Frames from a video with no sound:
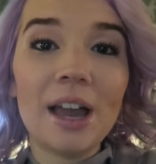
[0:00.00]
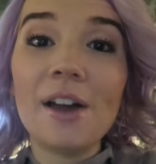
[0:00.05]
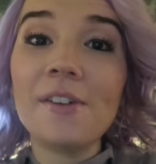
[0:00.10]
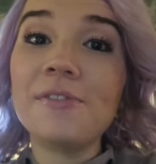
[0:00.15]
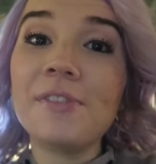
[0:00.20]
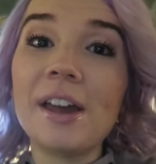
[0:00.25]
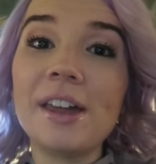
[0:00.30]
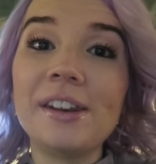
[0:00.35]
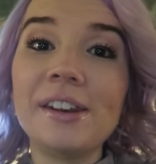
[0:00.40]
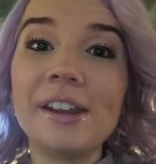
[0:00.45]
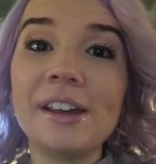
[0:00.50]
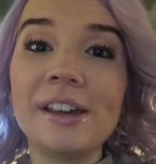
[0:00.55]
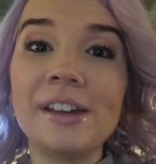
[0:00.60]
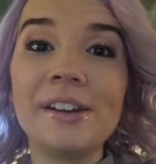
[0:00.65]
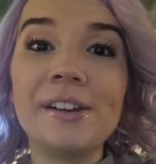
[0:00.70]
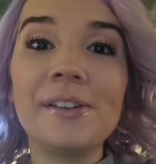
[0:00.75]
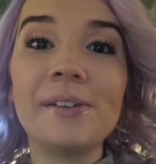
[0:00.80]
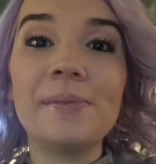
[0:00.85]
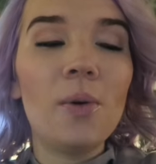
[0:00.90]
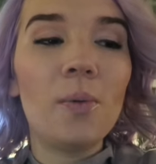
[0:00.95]

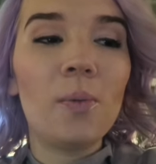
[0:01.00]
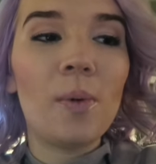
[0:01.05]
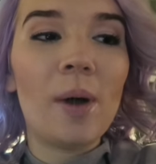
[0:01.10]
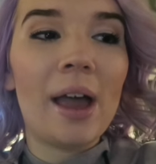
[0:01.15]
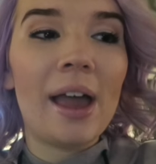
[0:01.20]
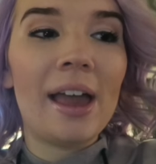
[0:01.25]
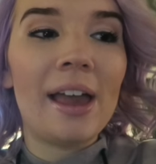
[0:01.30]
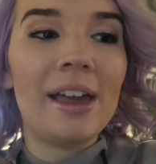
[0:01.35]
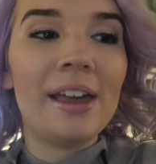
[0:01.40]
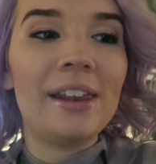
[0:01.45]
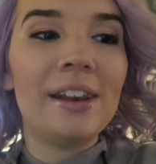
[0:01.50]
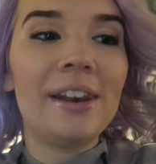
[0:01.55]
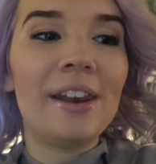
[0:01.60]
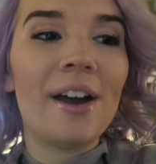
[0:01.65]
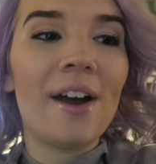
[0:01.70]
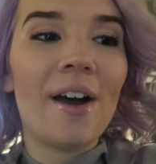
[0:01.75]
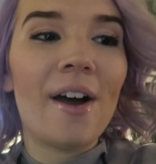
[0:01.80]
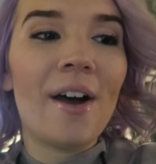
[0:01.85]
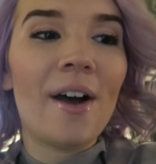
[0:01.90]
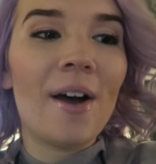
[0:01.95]
offended when
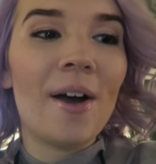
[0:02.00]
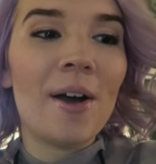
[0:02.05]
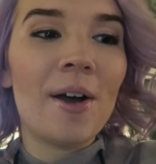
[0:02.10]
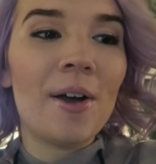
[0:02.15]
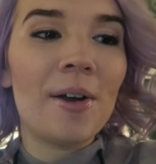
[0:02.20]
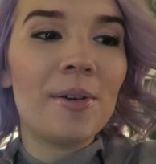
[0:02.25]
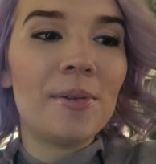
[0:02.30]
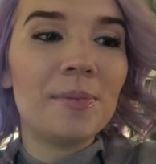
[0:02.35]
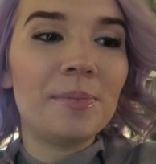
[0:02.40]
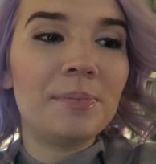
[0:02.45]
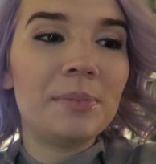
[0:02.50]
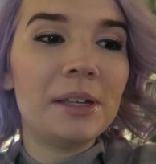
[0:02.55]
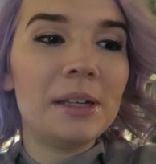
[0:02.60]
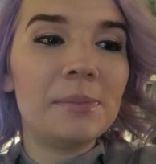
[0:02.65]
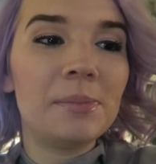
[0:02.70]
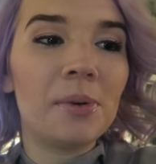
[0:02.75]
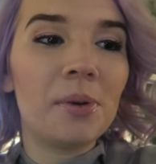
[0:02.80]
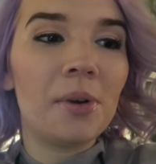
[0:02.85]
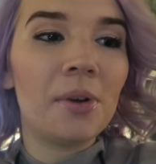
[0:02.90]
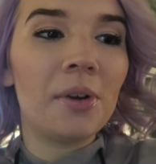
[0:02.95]
uh,
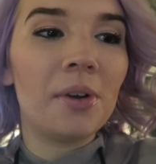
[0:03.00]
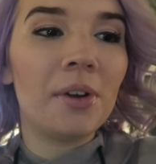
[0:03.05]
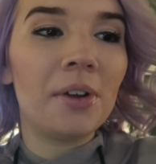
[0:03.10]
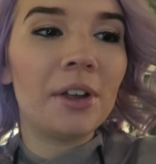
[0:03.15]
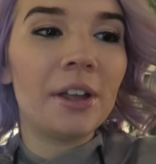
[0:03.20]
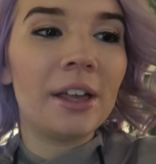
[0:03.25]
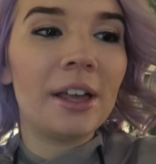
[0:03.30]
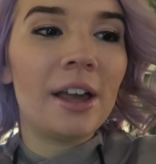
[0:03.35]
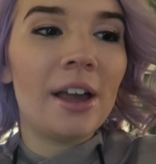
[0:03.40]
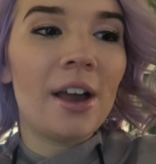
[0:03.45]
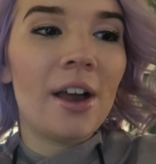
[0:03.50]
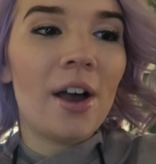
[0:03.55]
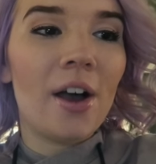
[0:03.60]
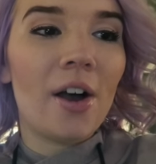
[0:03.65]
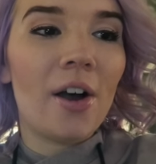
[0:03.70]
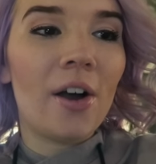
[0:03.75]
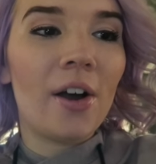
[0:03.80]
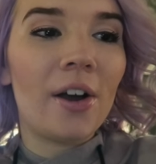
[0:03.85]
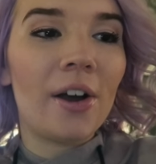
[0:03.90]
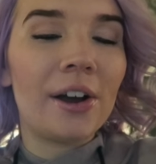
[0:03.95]
people
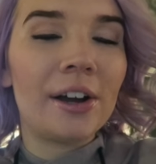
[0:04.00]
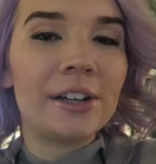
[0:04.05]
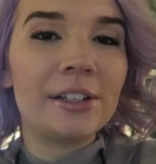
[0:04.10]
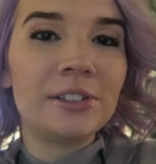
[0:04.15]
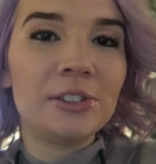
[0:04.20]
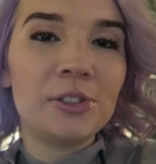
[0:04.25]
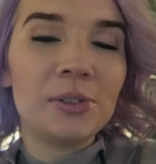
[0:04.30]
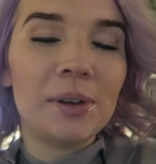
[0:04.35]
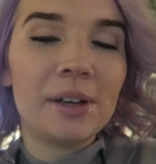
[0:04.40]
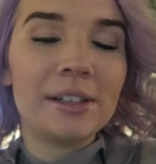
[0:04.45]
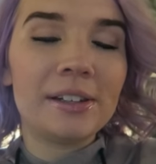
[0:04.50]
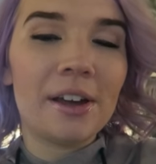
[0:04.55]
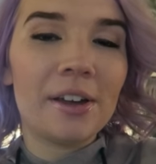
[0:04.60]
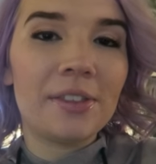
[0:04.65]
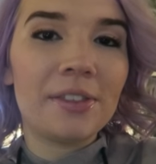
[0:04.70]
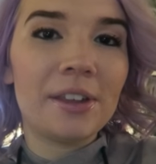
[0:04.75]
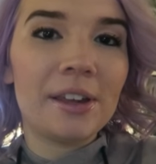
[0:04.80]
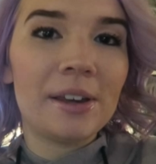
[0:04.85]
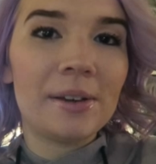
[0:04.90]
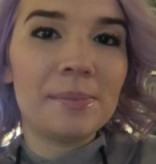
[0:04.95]
are doing
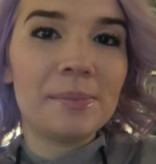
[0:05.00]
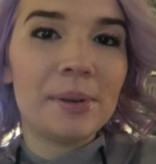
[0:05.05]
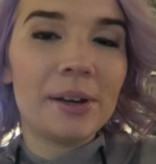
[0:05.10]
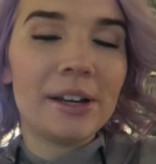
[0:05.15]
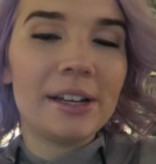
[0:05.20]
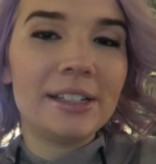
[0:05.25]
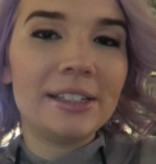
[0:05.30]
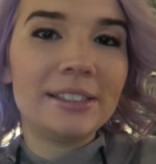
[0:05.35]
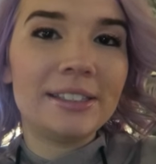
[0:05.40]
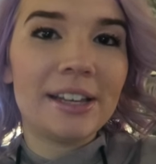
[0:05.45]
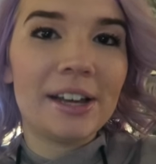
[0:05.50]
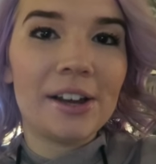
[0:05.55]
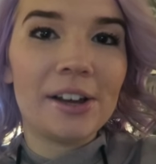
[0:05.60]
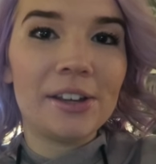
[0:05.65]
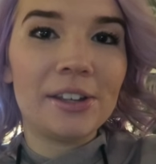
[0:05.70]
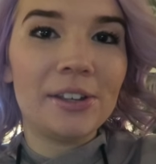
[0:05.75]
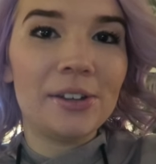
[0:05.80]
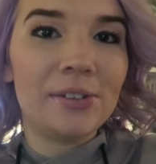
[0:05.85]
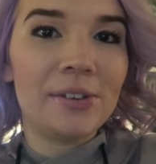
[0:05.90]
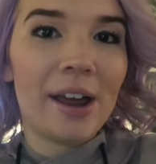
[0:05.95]
nothing but
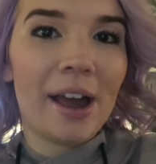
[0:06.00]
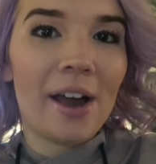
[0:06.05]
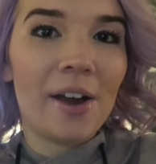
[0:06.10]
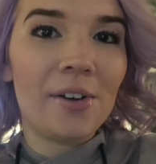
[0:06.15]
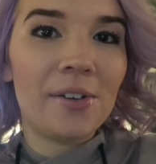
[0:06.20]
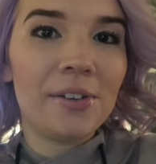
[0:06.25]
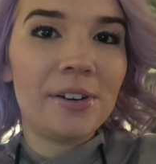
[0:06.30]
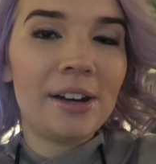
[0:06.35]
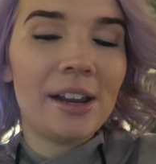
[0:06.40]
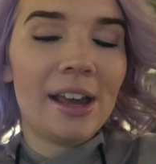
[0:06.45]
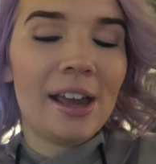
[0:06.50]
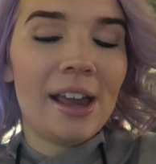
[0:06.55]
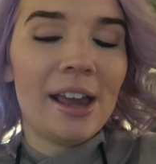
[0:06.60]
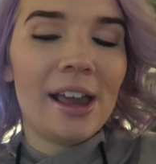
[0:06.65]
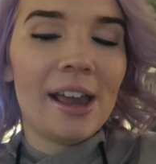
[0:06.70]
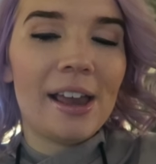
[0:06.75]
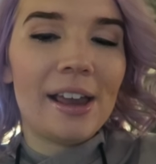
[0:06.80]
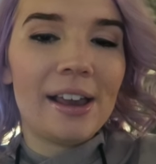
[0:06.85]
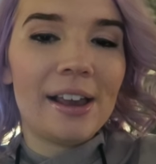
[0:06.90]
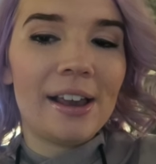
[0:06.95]
tearing you down.
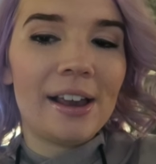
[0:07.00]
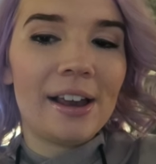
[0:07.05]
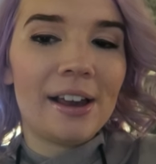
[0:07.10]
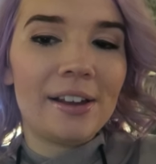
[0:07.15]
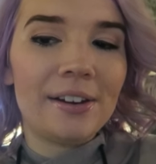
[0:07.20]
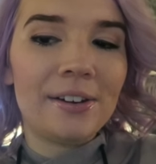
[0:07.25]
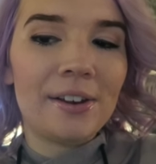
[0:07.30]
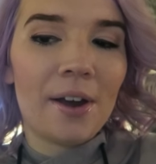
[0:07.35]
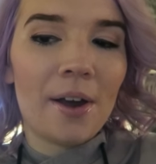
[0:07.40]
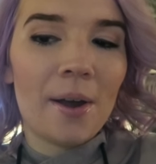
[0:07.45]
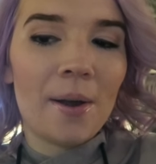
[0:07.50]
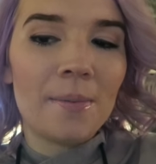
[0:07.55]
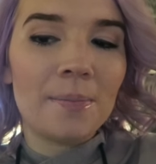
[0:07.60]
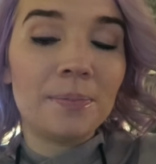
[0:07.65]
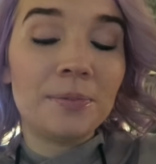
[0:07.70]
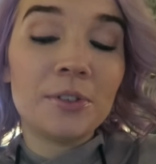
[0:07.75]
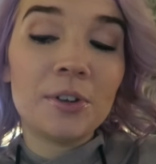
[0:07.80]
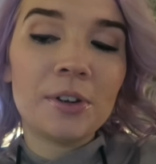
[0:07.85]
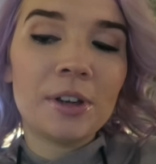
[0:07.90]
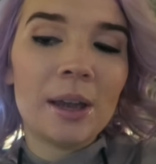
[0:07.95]
And
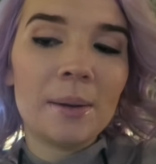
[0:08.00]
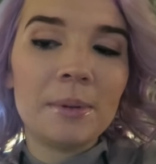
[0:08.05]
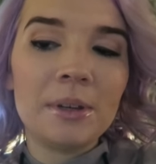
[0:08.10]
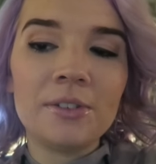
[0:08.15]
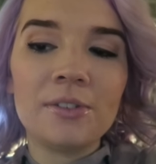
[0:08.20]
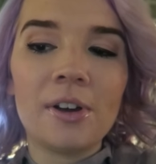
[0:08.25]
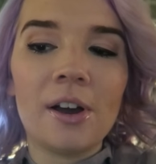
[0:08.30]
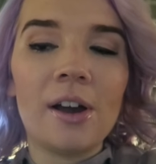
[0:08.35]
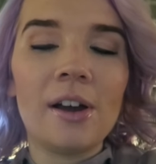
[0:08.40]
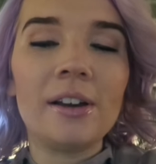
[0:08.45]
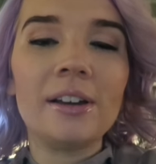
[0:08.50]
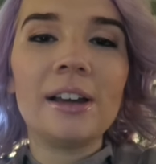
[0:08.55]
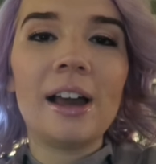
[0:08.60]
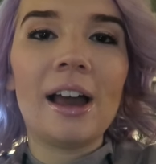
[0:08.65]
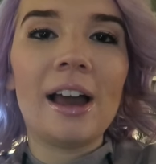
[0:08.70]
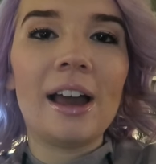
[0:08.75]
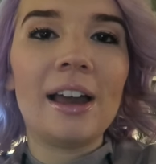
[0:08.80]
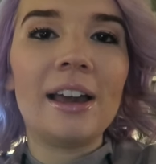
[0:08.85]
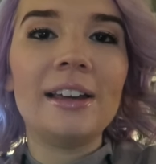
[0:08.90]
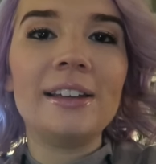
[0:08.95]
um, don't get me wrong,
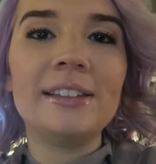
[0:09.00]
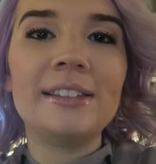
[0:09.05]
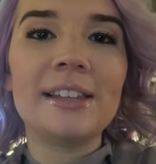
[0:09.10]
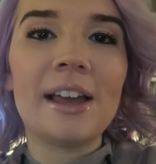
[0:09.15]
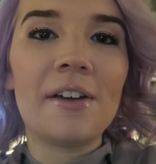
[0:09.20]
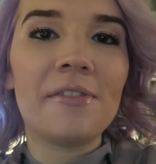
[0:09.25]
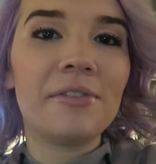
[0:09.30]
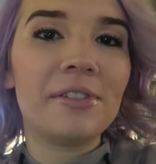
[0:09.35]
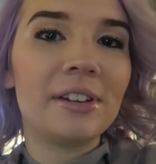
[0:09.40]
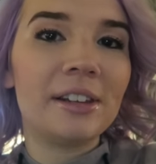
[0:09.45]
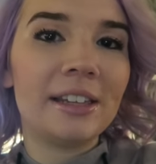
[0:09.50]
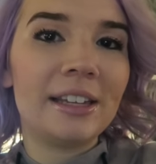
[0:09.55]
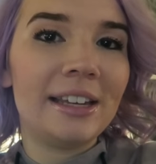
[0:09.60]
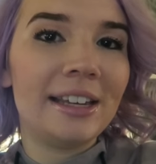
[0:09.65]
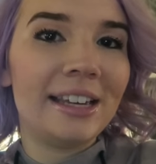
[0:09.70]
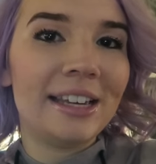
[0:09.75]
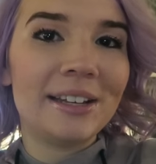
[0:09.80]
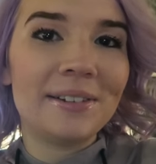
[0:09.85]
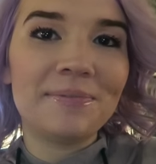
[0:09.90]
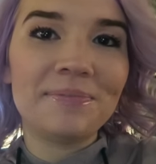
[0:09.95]
I
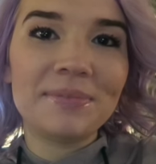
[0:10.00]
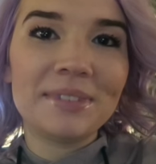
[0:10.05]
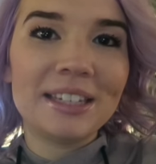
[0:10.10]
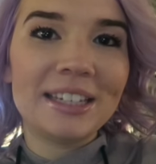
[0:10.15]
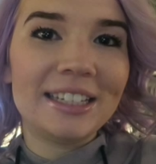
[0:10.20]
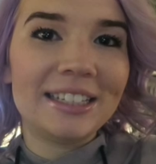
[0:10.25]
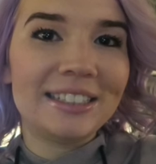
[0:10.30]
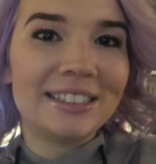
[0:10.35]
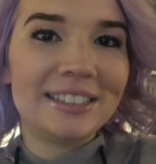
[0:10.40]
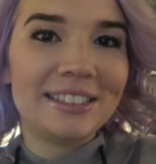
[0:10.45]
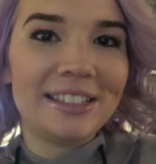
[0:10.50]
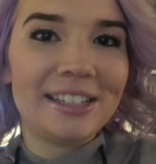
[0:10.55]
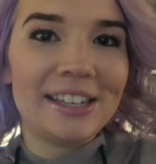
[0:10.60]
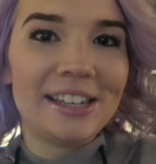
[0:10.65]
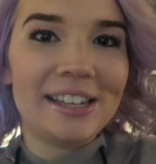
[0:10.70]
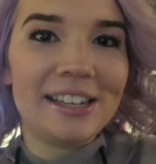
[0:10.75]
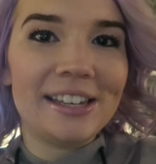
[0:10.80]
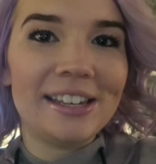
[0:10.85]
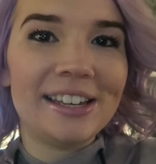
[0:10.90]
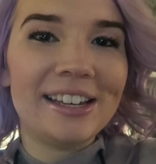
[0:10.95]
definitely
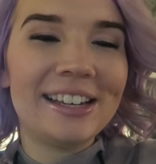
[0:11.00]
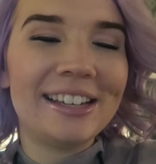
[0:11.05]
see